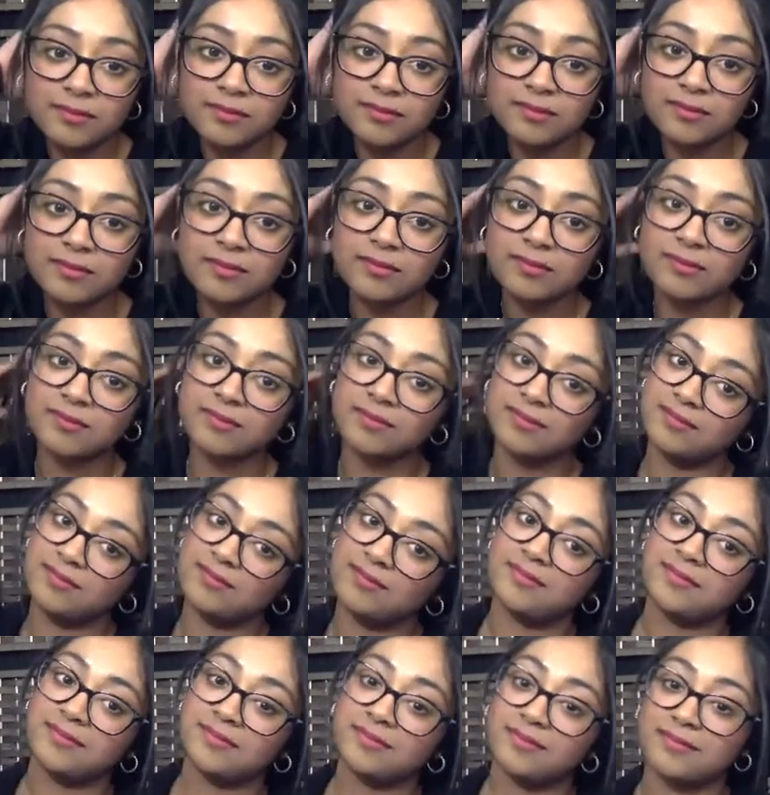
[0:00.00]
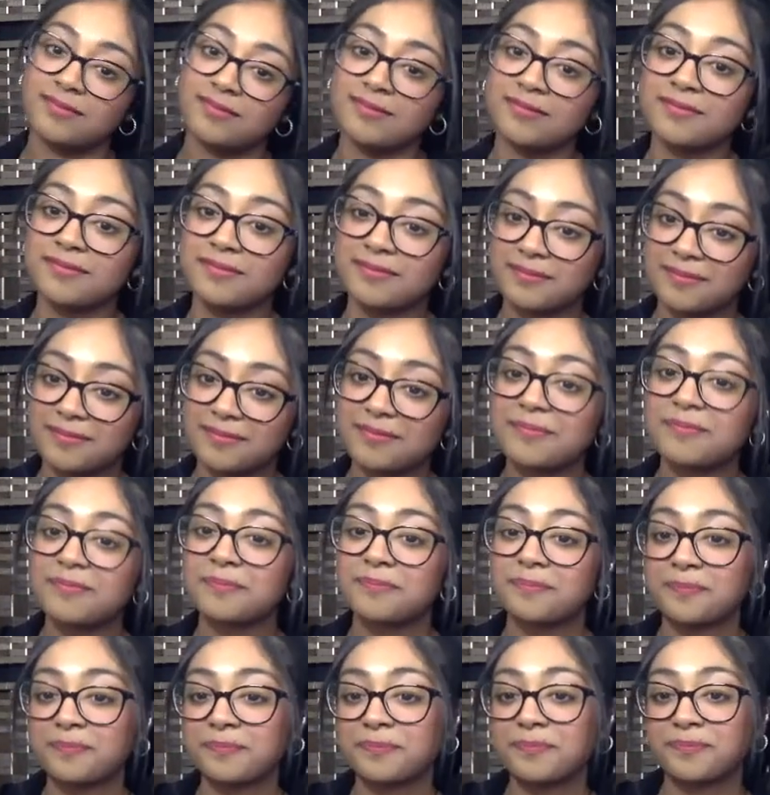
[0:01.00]

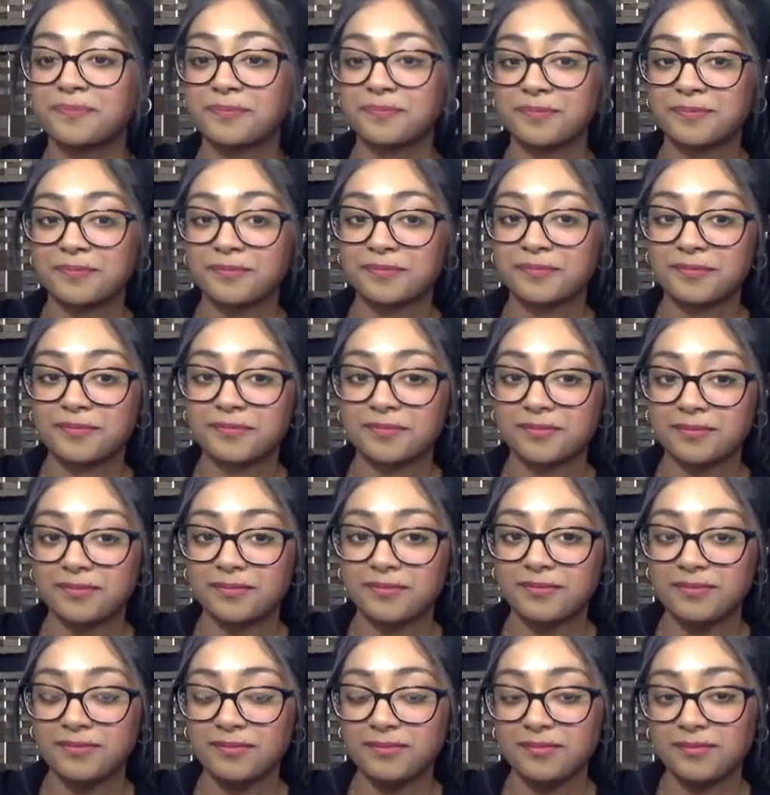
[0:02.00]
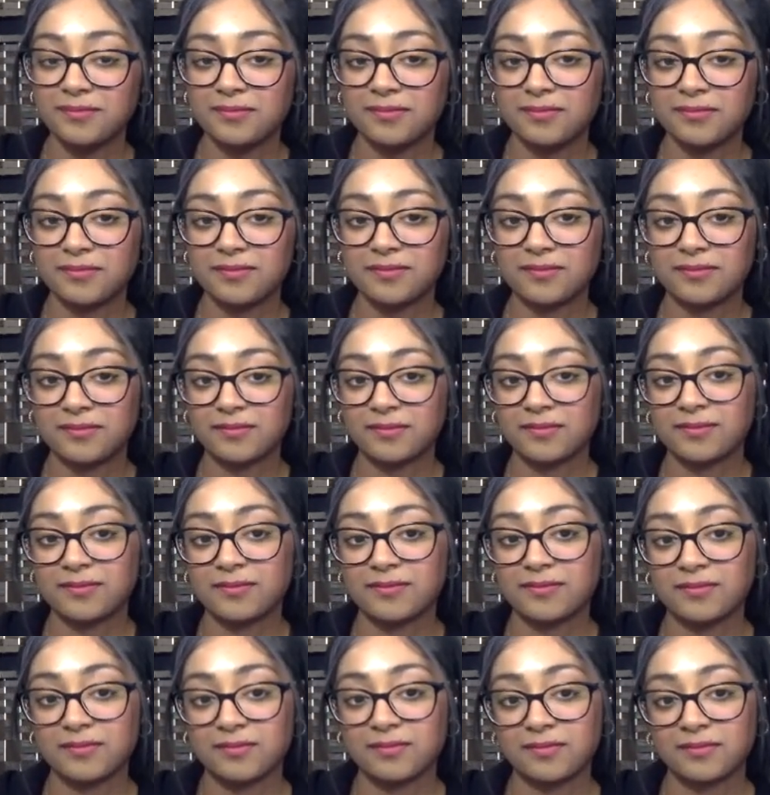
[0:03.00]

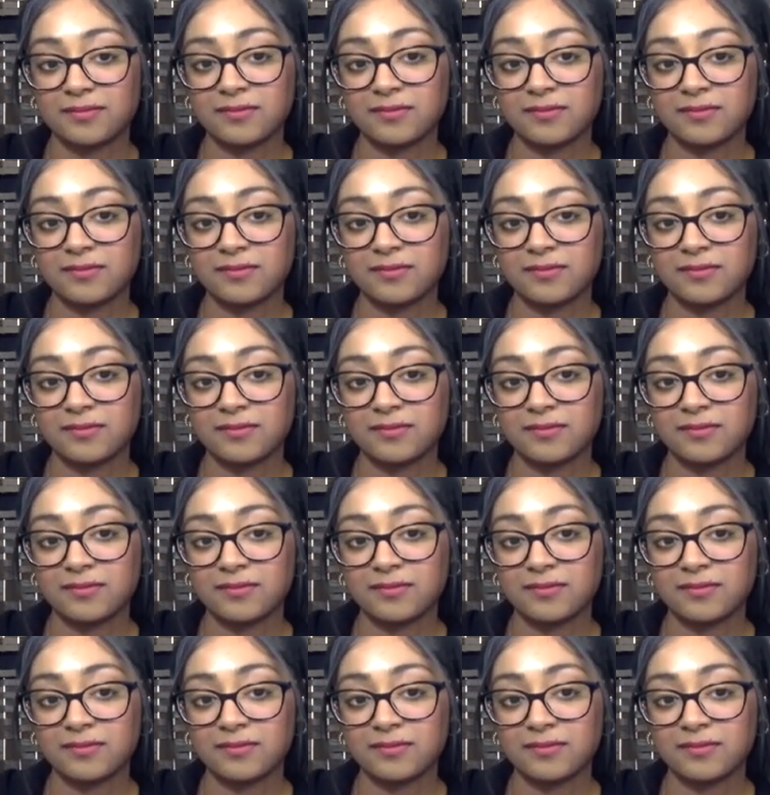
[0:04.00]
The person shown says nothing.